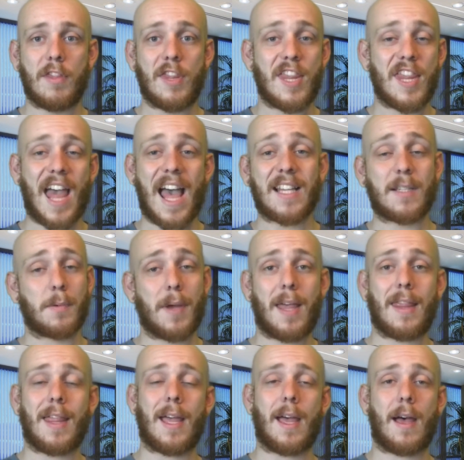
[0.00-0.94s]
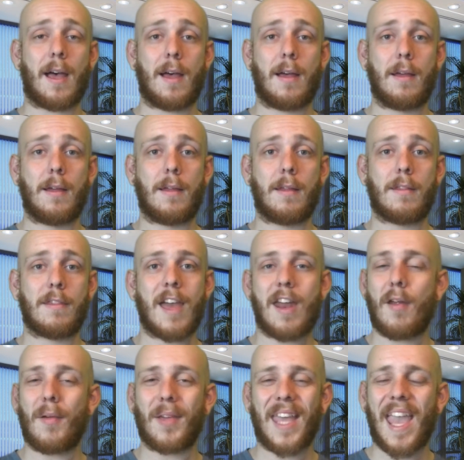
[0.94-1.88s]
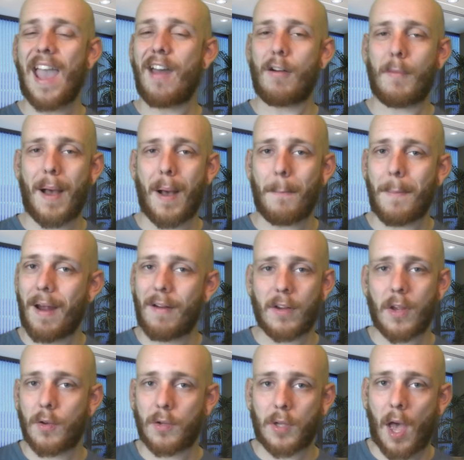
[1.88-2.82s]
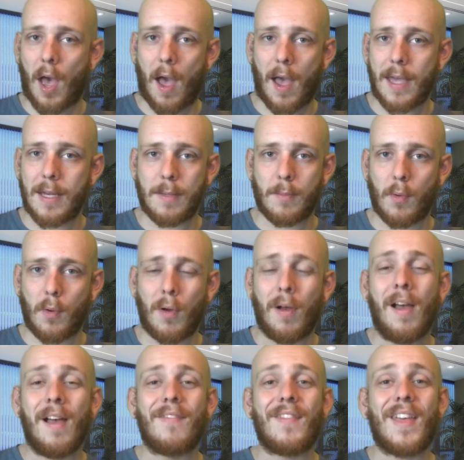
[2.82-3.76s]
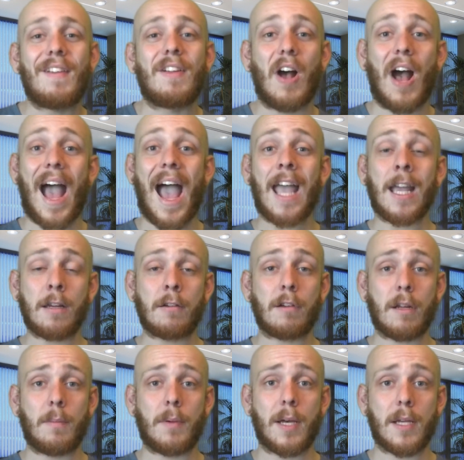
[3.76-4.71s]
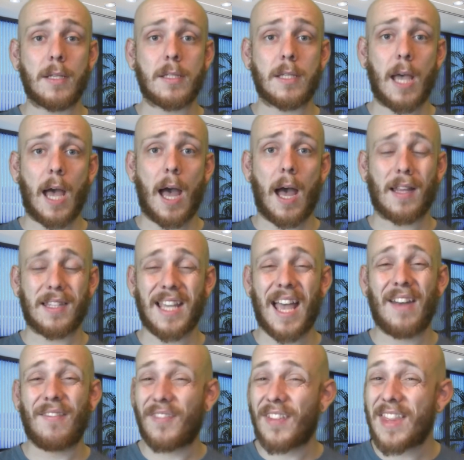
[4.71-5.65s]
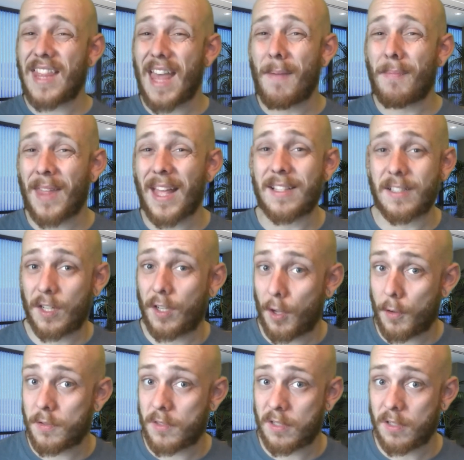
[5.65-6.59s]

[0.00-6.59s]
that's where they are. They don't care about Mario Kart anymore. They've got Angry Birds Kart, and for them that's close